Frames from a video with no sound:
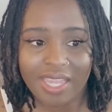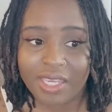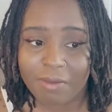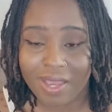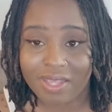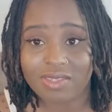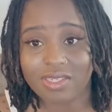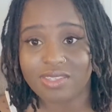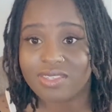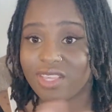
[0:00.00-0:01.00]
any
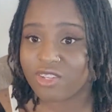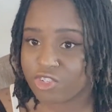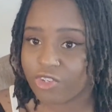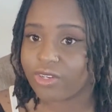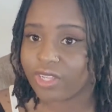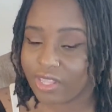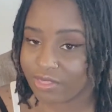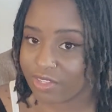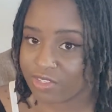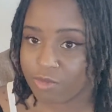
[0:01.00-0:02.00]
capacity centered
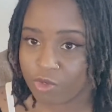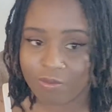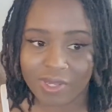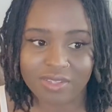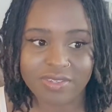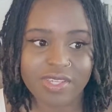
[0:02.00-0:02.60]
in this movement.